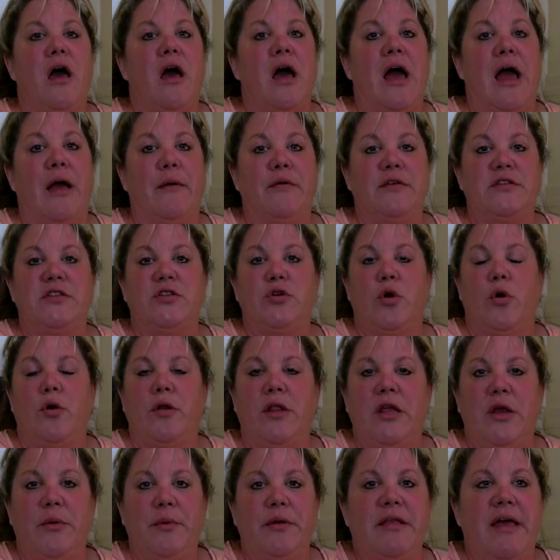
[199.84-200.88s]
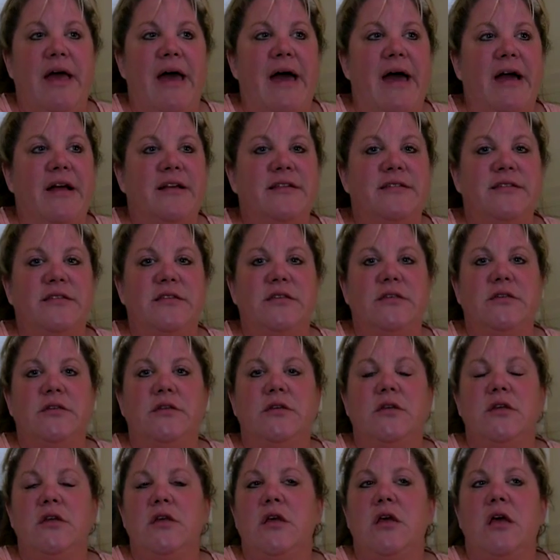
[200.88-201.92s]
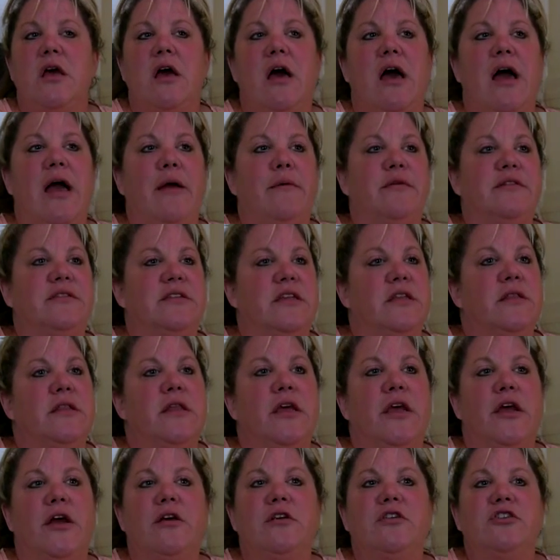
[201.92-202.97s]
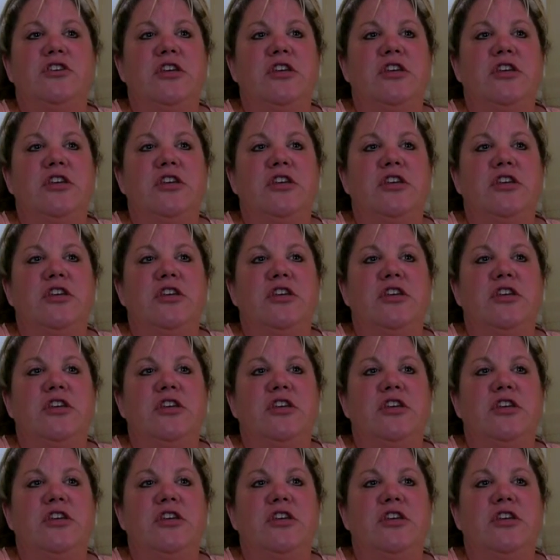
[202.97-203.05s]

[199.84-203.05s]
I was totally relaxed. I was in there.